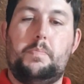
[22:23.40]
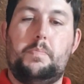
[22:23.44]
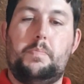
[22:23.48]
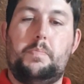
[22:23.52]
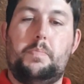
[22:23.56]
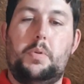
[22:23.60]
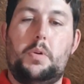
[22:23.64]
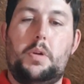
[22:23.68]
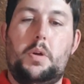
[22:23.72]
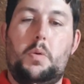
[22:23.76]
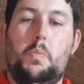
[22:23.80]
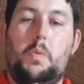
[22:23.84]

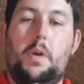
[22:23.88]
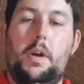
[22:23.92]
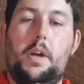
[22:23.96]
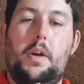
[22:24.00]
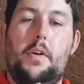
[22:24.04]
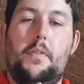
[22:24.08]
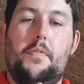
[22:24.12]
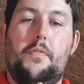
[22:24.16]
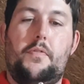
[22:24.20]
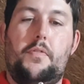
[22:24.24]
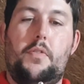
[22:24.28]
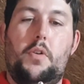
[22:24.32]
put your
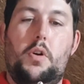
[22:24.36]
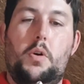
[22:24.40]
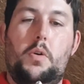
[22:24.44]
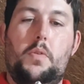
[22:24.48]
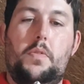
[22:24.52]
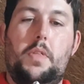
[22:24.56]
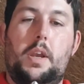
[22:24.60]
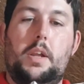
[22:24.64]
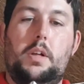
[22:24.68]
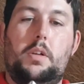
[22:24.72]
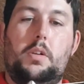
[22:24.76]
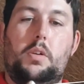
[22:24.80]
wire through
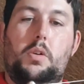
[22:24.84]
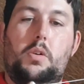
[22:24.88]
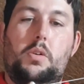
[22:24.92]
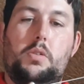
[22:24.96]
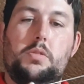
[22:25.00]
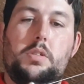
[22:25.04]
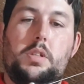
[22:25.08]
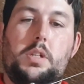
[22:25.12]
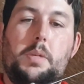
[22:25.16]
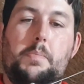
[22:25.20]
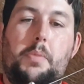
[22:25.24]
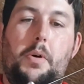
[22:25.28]
the little
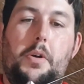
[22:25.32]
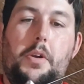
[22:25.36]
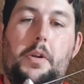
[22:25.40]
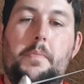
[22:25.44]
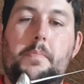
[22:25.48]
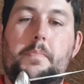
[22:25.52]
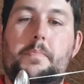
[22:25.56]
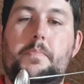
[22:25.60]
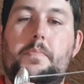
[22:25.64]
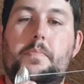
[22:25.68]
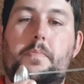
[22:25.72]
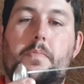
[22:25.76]
holes at the
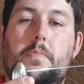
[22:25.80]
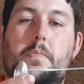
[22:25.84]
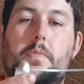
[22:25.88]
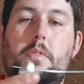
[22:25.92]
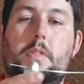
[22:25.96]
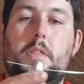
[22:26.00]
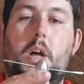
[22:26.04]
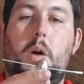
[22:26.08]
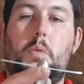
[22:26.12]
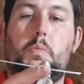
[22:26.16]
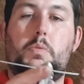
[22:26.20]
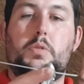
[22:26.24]
bottom
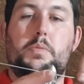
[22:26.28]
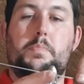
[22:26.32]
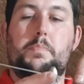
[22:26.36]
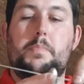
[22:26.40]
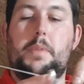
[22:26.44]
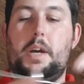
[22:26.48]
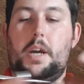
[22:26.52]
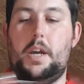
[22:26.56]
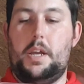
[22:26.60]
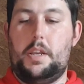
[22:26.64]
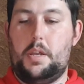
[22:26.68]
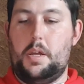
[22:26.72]
that was
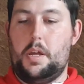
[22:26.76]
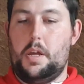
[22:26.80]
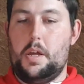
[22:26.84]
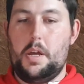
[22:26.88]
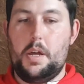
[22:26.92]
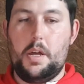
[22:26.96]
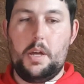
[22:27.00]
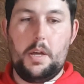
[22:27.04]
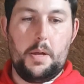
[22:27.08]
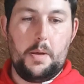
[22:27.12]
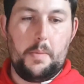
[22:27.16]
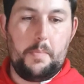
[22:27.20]
made
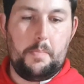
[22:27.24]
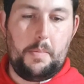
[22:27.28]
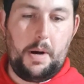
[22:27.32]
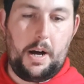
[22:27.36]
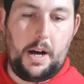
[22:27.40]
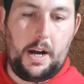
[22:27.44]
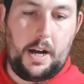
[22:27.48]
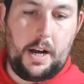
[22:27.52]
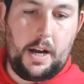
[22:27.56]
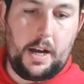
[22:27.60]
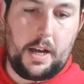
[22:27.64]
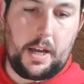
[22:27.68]

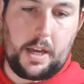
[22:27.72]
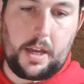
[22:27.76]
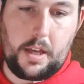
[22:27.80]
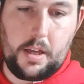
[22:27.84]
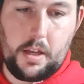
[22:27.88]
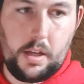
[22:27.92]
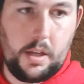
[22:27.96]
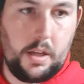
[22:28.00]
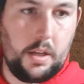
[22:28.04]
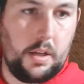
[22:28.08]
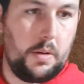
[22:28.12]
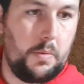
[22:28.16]
by,
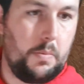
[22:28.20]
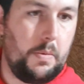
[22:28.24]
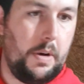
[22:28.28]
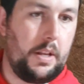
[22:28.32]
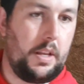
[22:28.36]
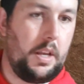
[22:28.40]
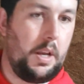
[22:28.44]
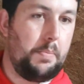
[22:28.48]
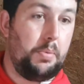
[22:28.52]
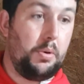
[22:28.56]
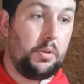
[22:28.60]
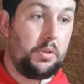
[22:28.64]
where
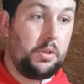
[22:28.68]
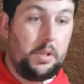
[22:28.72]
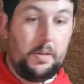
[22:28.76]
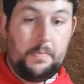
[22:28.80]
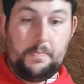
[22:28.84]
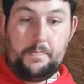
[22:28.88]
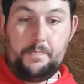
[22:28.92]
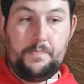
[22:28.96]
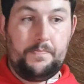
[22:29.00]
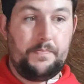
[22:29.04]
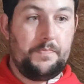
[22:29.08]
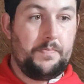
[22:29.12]
did I put
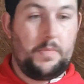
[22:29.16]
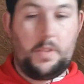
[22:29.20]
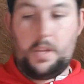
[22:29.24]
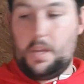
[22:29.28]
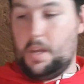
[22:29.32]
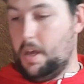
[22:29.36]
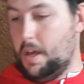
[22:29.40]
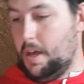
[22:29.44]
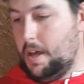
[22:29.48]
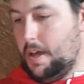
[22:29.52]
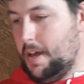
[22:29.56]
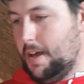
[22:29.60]
them?
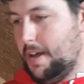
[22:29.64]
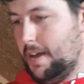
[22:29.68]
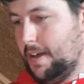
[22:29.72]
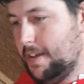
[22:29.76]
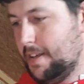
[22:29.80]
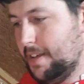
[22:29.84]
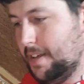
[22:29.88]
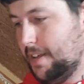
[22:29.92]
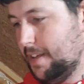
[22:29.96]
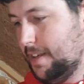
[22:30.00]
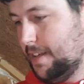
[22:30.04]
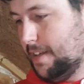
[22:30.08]
The
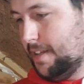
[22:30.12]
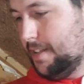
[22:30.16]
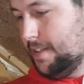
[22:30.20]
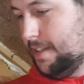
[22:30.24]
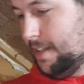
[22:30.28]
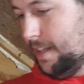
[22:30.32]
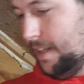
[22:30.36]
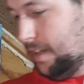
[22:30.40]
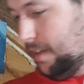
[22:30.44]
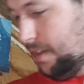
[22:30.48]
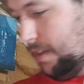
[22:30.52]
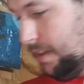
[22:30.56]

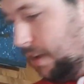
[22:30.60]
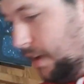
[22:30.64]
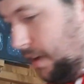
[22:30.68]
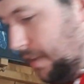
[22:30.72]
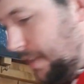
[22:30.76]
little, oh